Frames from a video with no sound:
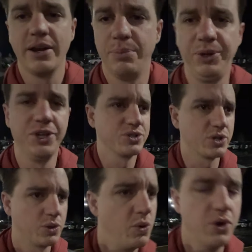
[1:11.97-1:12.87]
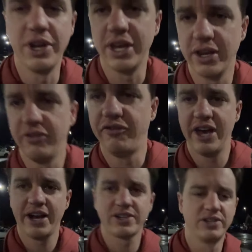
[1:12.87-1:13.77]
a blizzard warning in
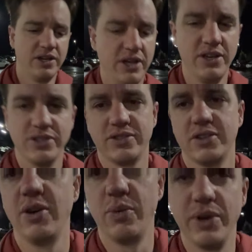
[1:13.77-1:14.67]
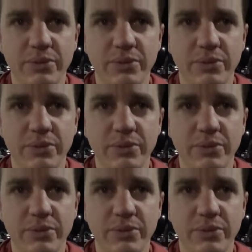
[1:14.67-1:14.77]
effect. So we